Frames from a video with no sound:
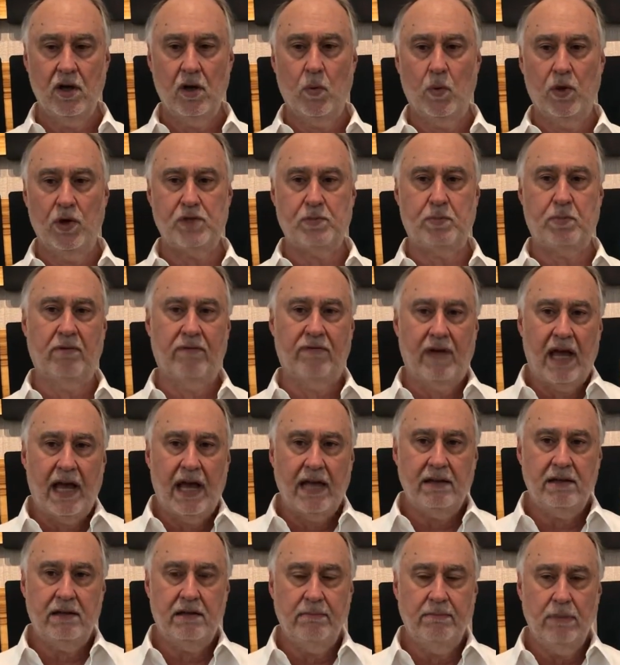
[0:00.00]
which
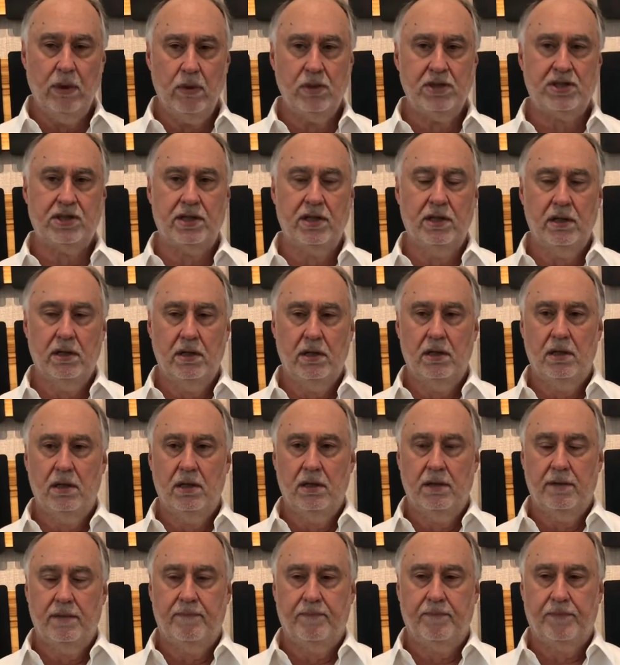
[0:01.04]
provide the most
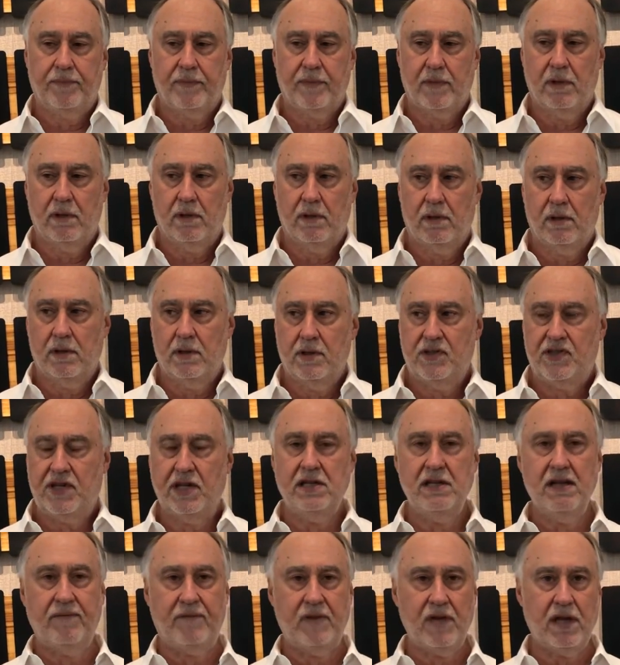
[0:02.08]

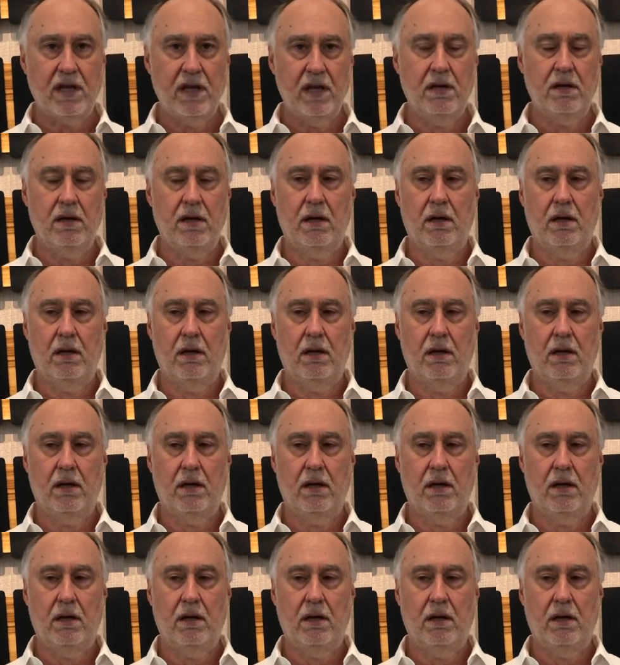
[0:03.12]
significant